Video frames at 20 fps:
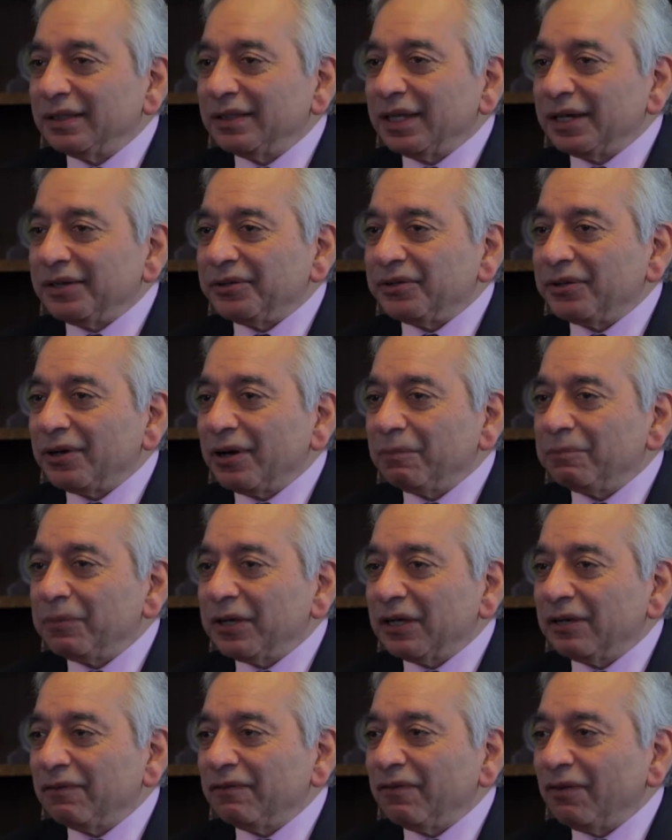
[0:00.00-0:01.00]
that
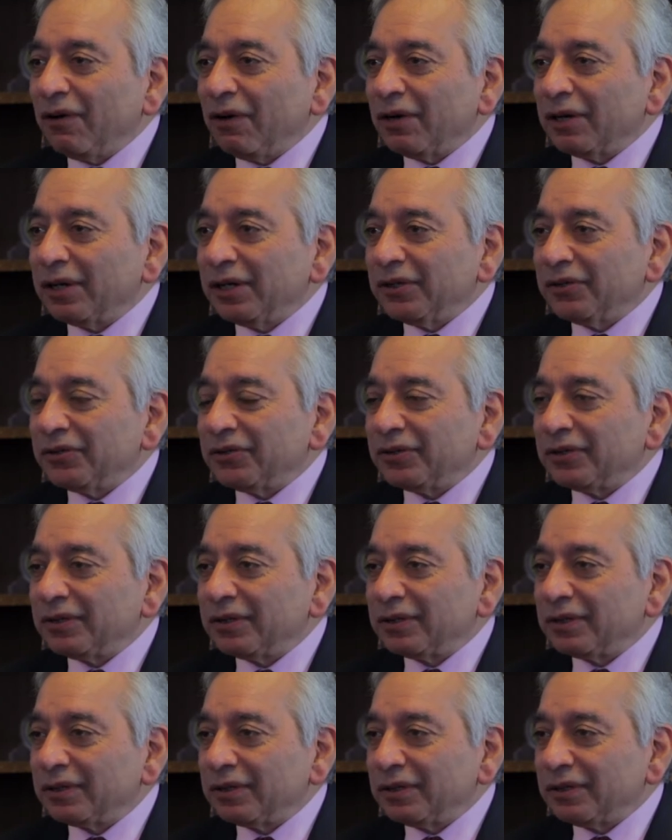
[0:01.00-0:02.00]
tropical
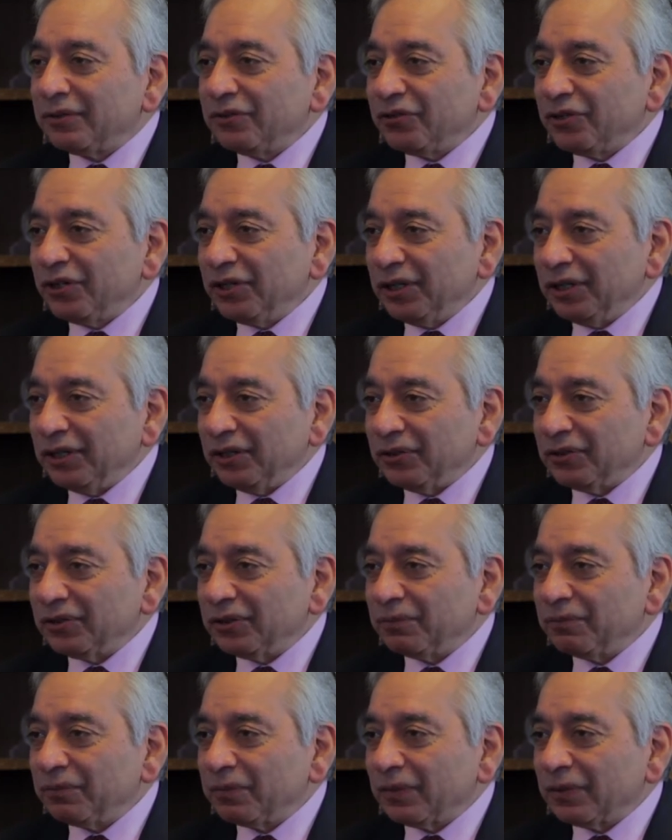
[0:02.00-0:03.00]
forest
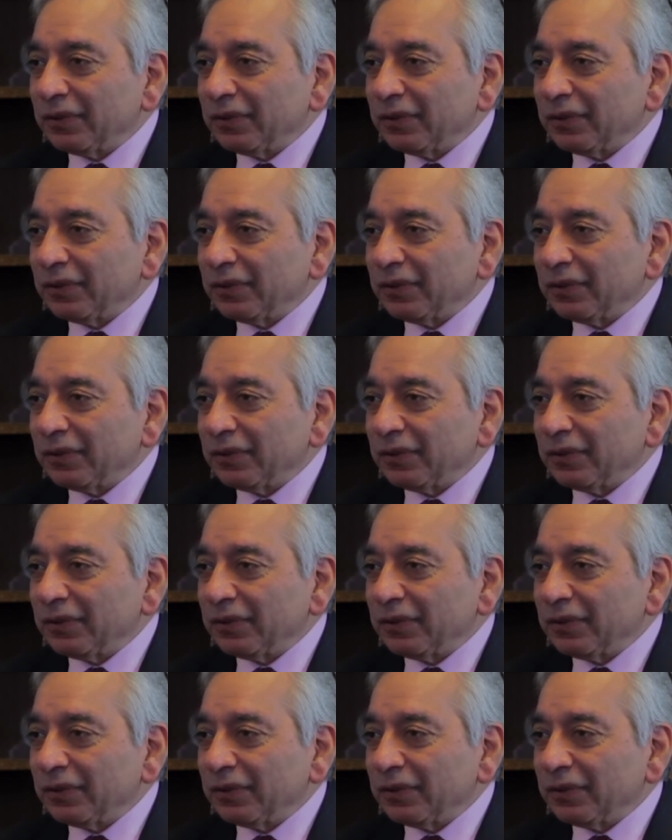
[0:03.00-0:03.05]
trees